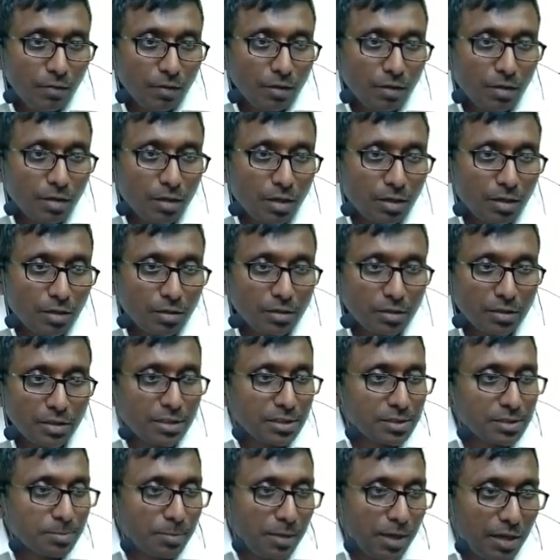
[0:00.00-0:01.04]
Yeah, it
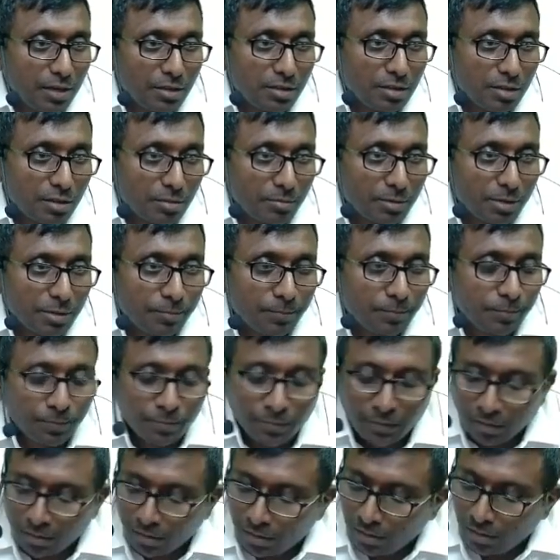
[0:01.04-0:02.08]
is barter.
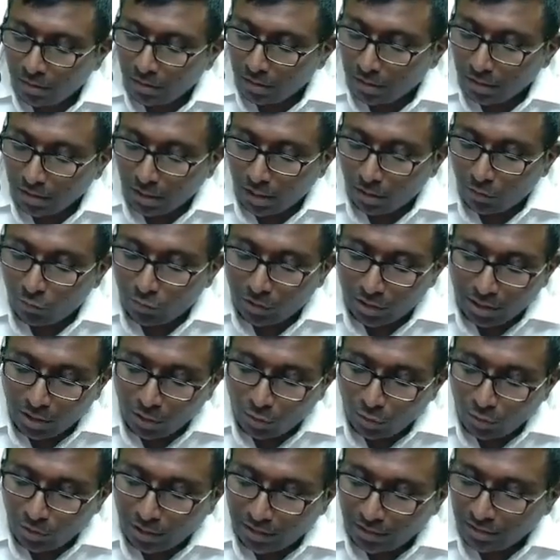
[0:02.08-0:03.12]
Why are
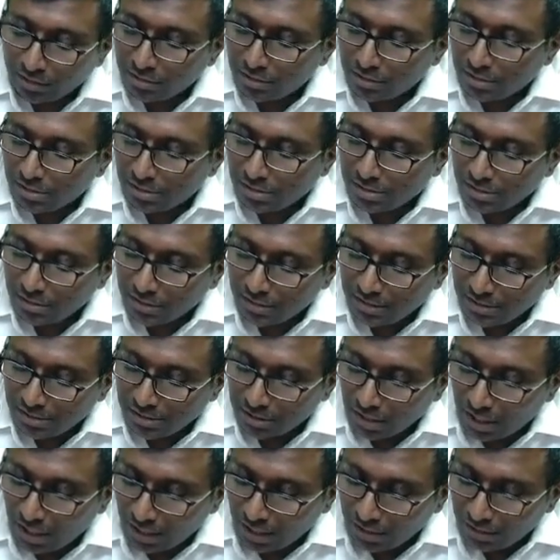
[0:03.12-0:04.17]
you getting this? That is in
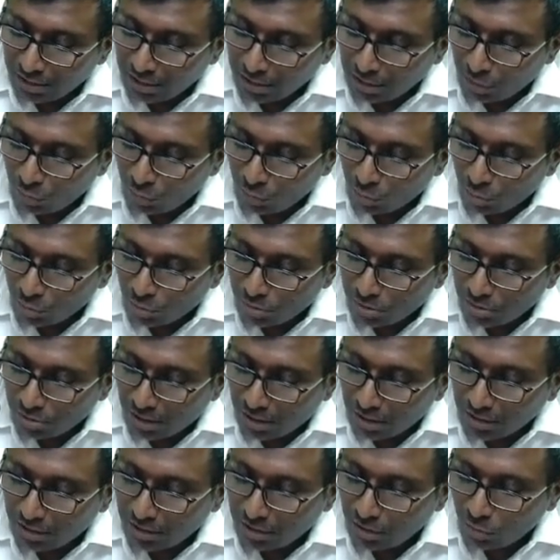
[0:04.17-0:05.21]
the ordinary course.
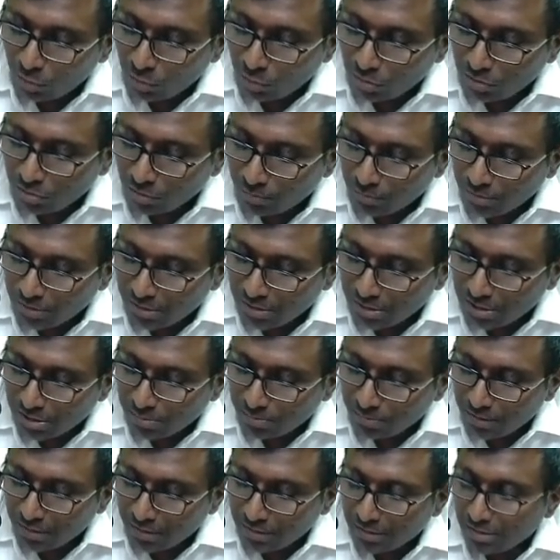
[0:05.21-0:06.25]
Ordinary course of business
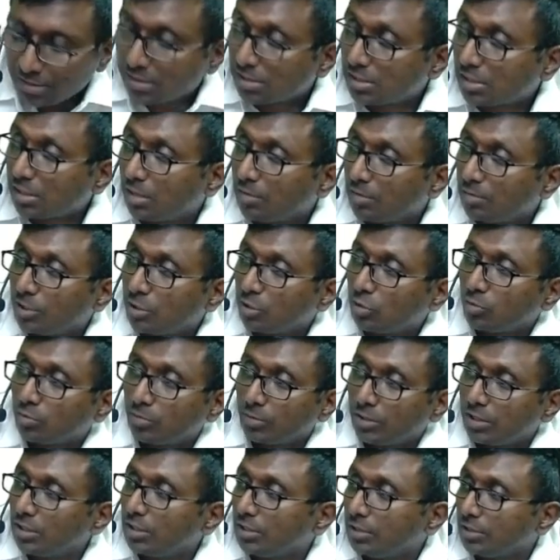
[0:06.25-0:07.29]
mein this is coming to
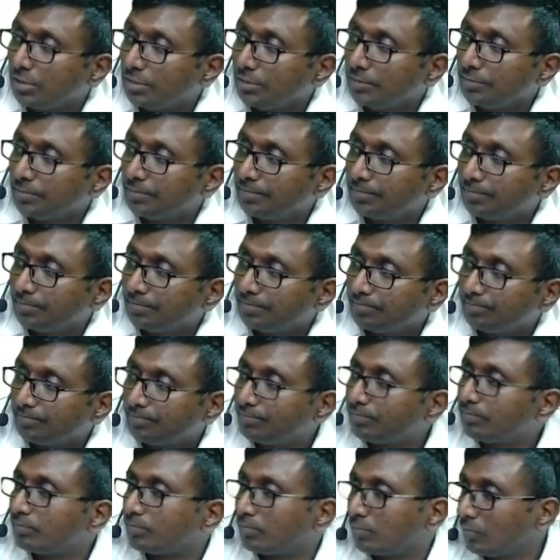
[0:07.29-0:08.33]
me.
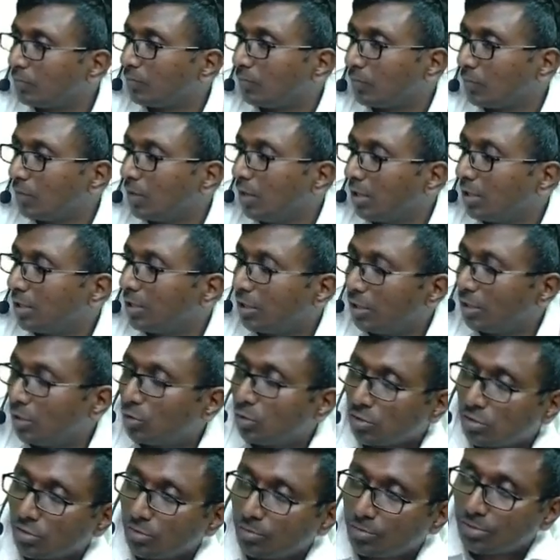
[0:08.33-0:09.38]
Ordinary
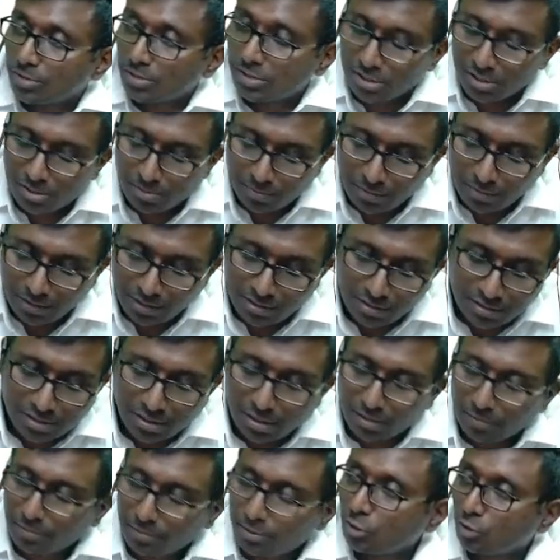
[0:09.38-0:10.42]
course of business mein it is
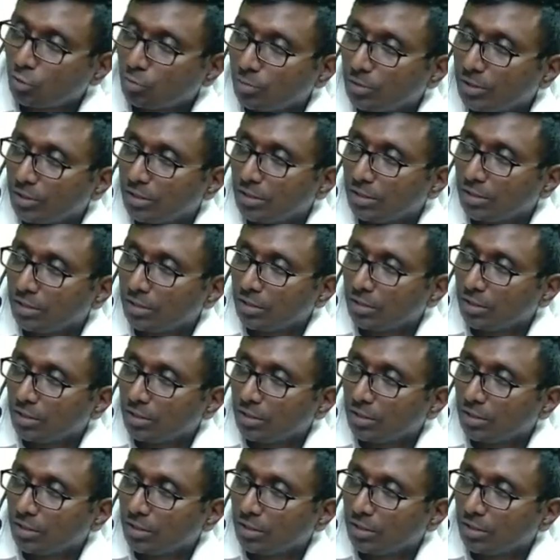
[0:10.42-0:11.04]
coming to me.